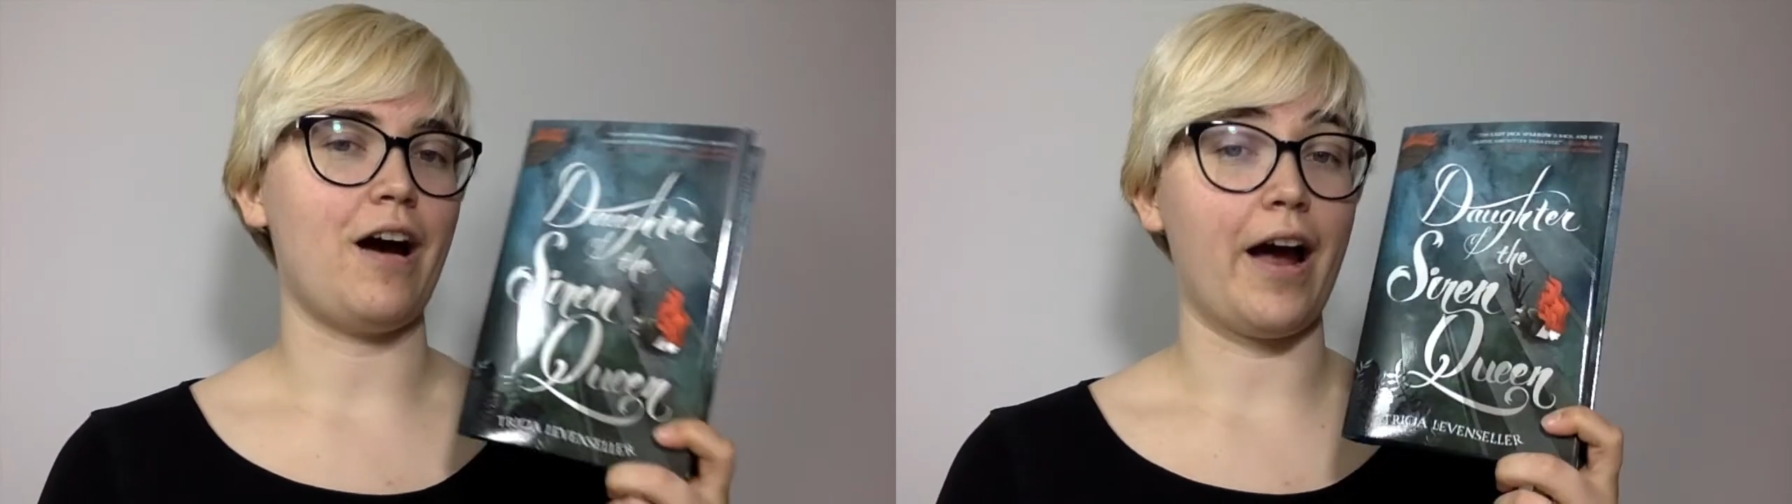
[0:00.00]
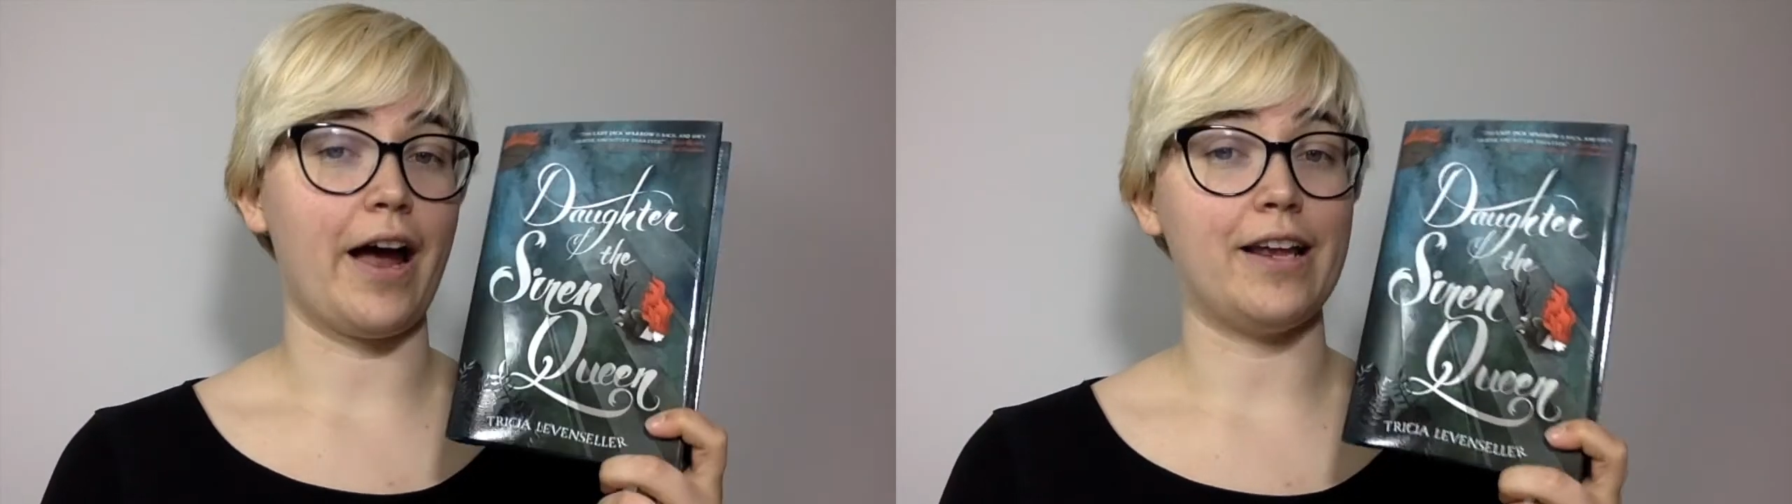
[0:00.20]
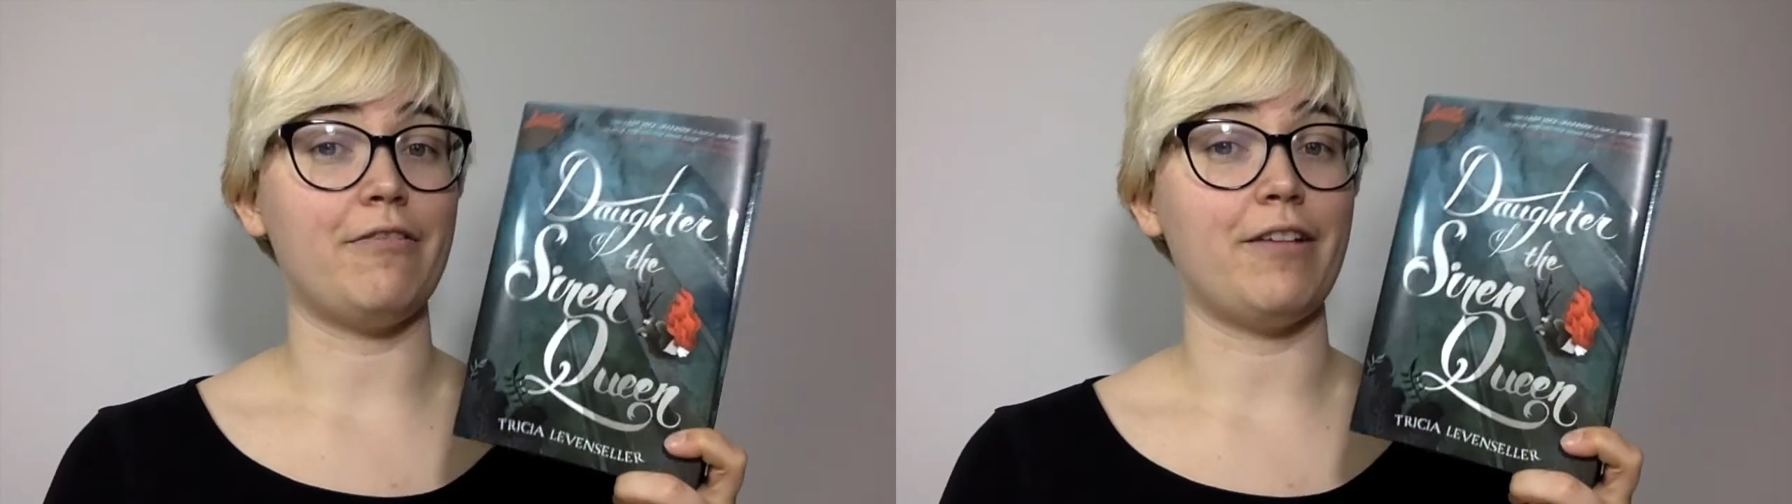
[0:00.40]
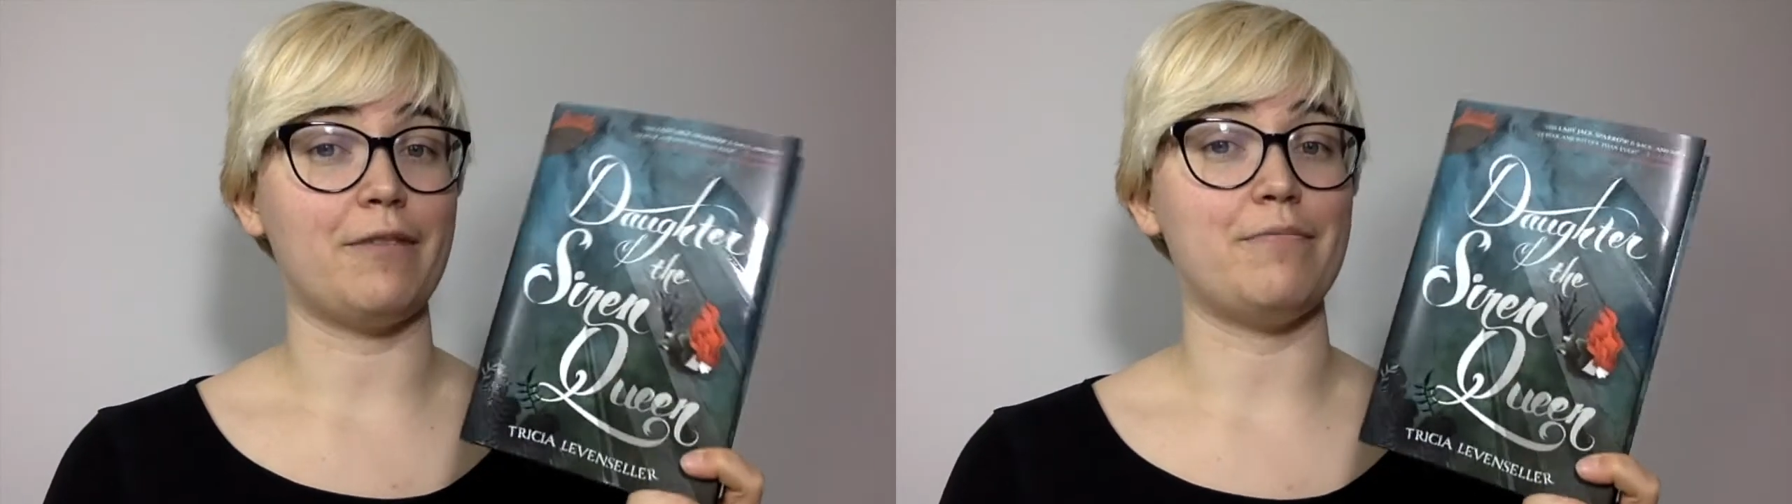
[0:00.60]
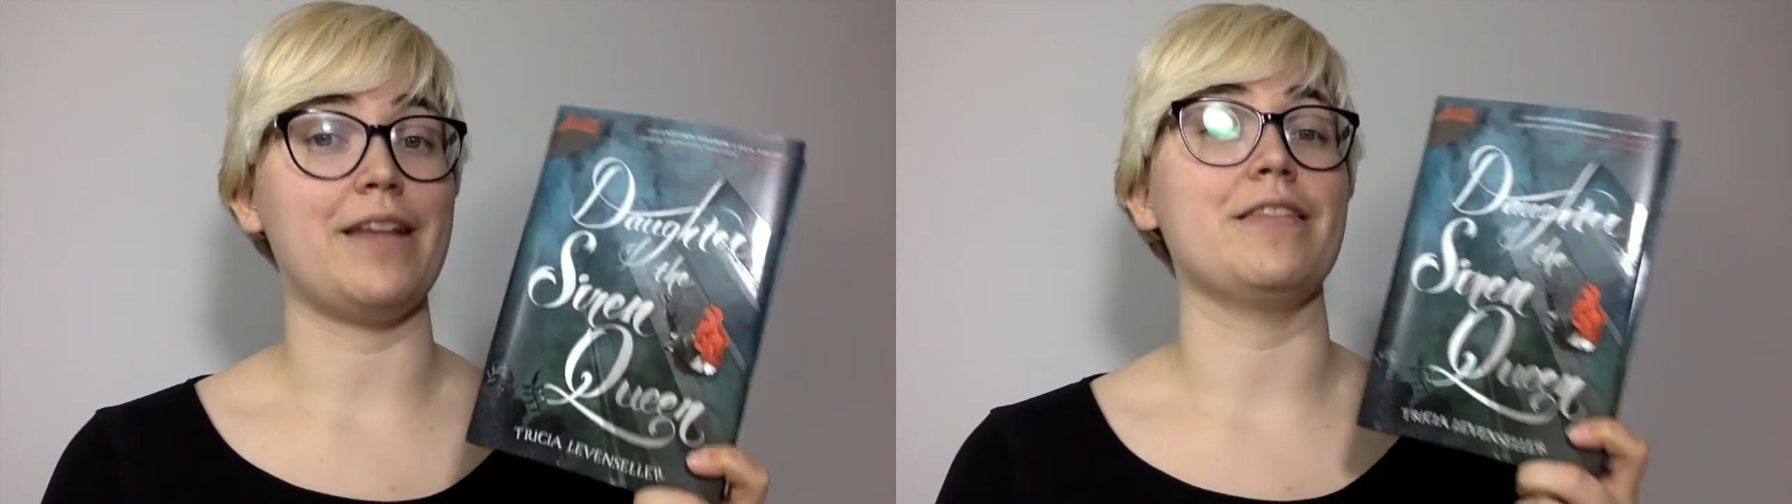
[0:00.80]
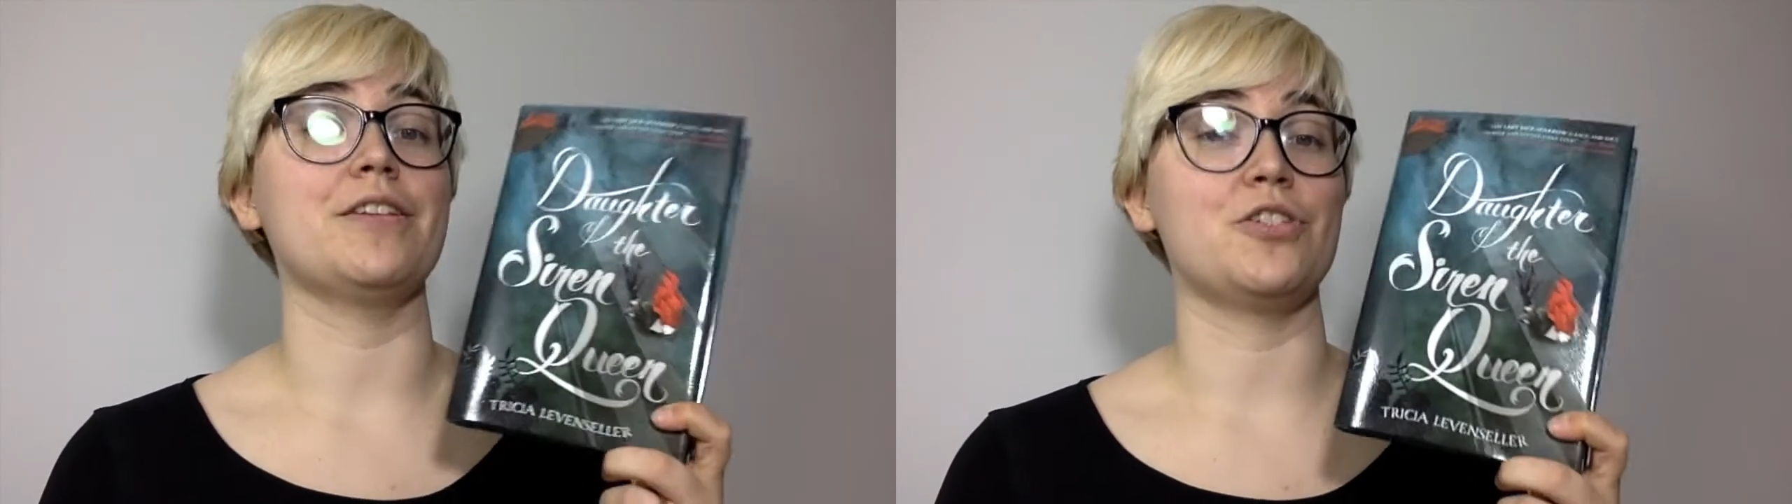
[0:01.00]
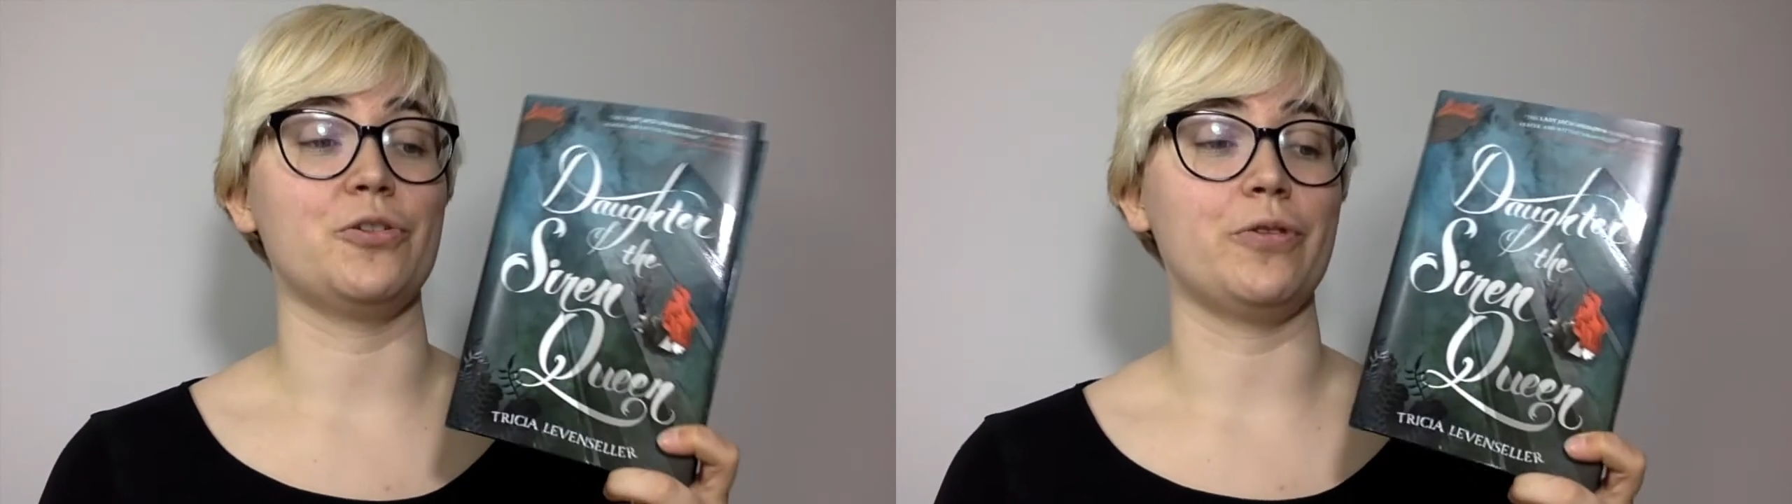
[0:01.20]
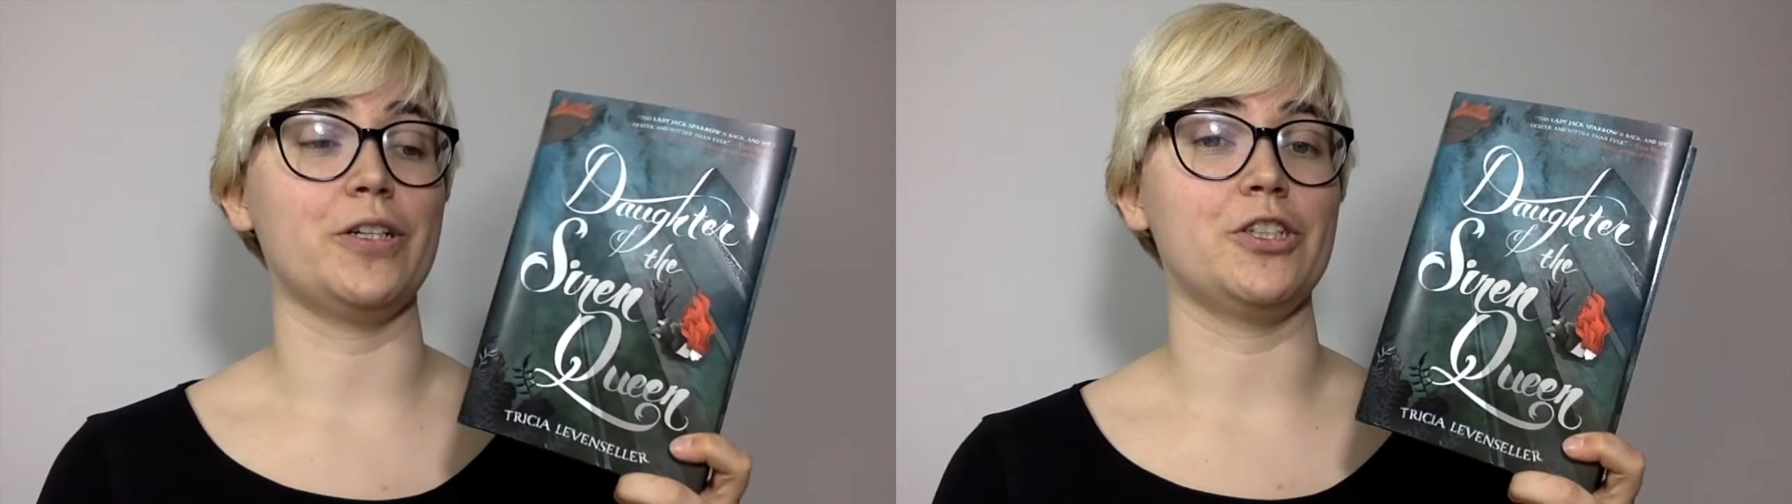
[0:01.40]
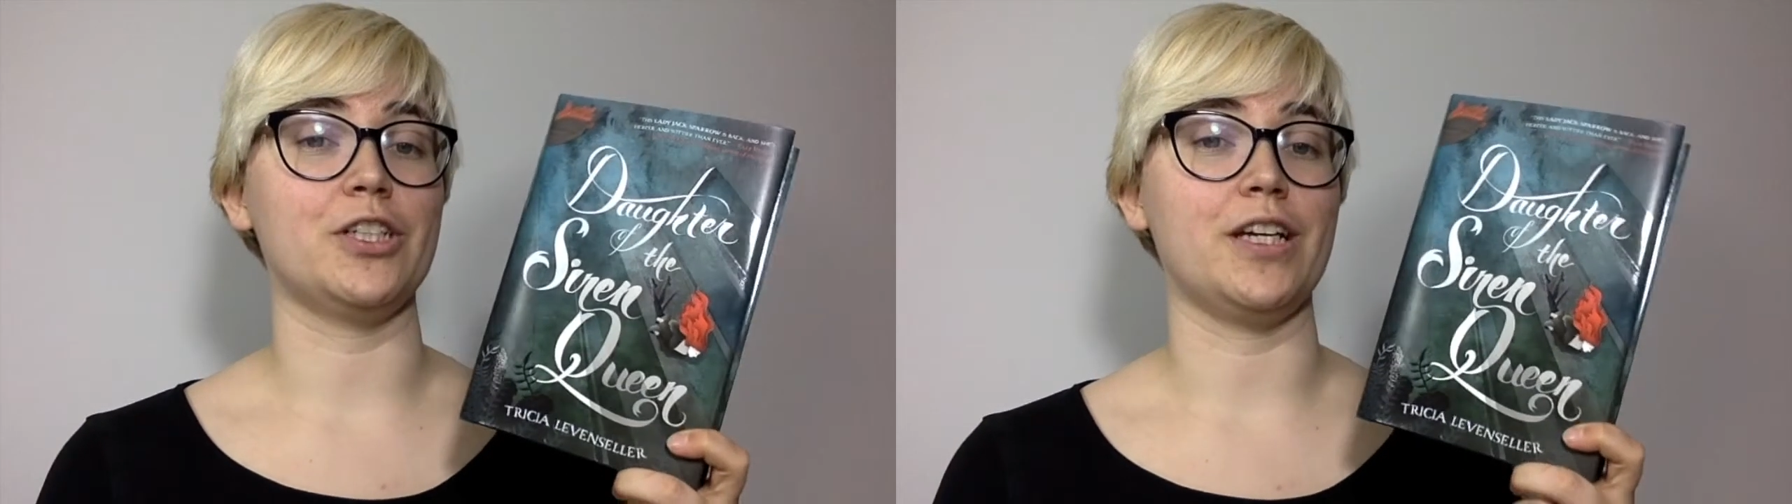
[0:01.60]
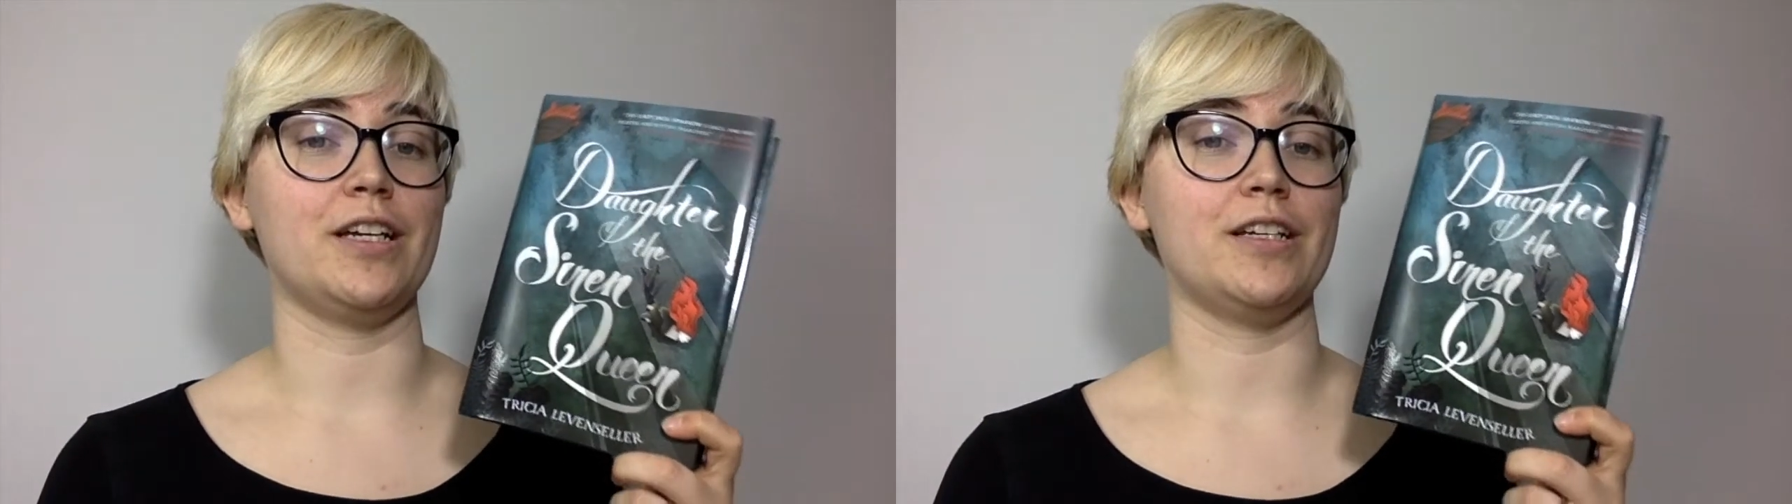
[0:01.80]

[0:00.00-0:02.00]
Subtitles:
Highly recommend this duology,